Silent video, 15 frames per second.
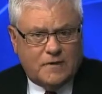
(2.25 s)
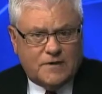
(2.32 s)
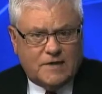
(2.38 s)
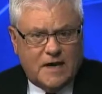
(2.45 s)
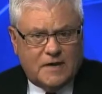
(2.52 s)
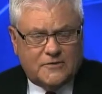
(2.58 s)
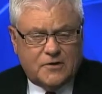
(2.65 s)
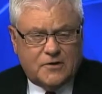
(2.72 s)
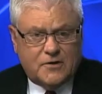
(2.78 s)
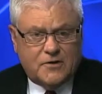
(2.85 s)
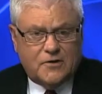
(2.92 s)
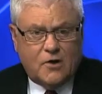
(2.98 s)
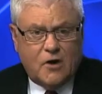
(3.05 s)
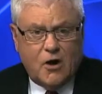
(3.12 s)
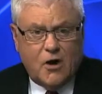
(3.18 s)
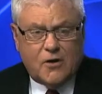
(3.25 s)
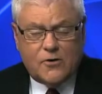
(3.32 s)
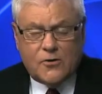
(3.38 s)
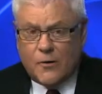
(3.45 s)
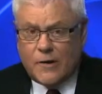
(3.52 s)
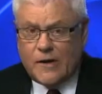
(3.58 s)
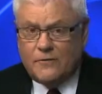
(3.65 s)
this afternoon
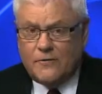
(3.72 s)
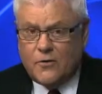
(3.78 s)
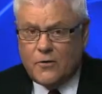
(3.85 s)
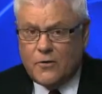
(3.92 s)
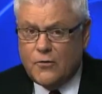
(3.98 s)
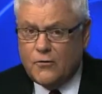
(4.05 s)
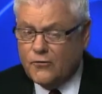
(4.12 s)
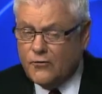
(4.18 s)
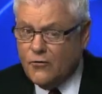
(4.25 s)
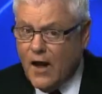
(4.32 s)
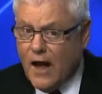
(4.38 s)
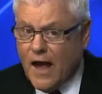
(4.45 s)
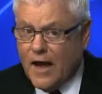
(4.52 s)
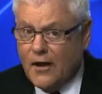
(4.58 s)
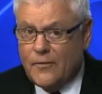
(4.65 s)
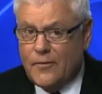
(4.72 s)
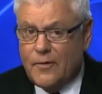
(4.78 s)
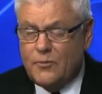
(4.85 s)
arguing for a new trial.